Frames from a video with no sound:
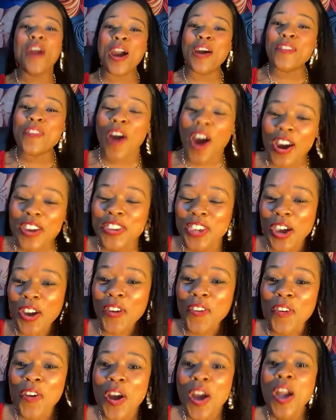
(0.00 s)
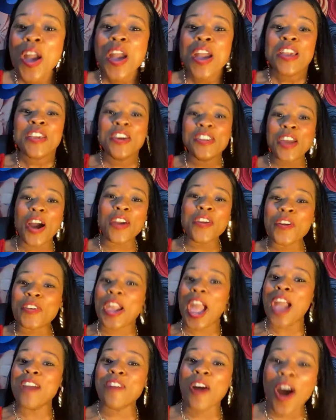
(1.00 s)
Where were you? You know
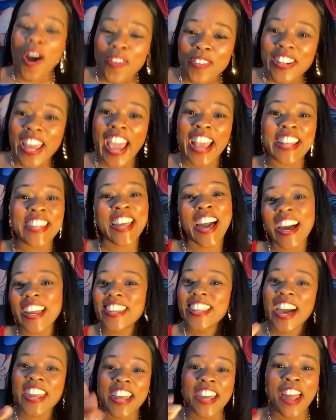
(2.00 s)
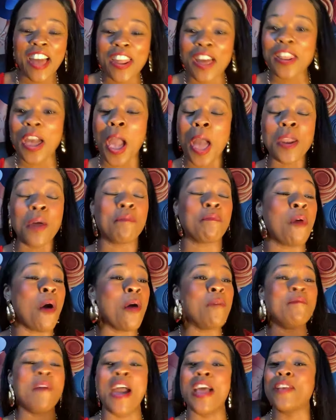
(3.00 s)
you came home late. Nah, nah, nah, nah, nah. And the
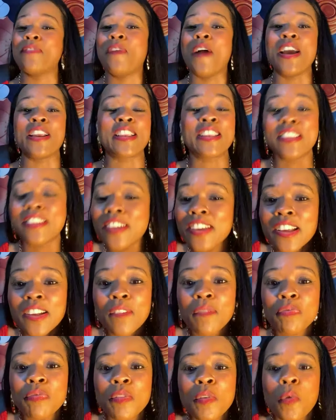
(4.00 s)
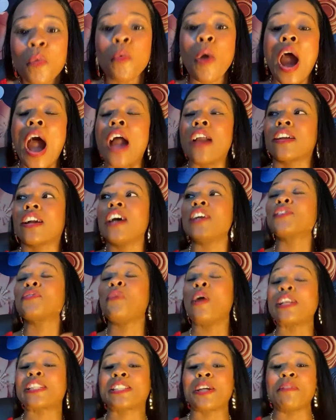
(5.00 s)
poor man fight. why?
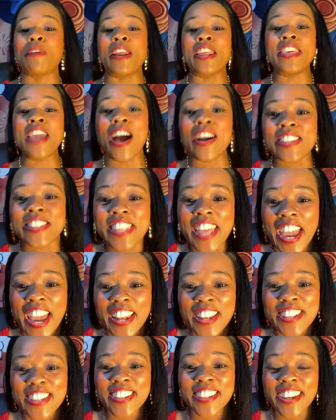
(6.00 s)
Cause what somebody else did.